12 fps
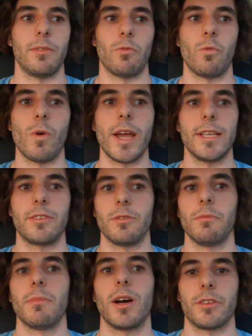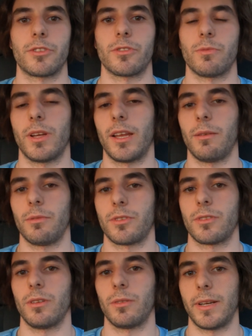way too much what I
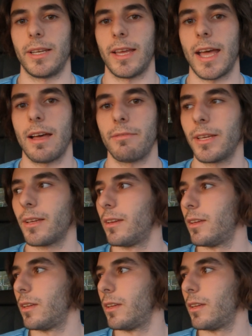was already having.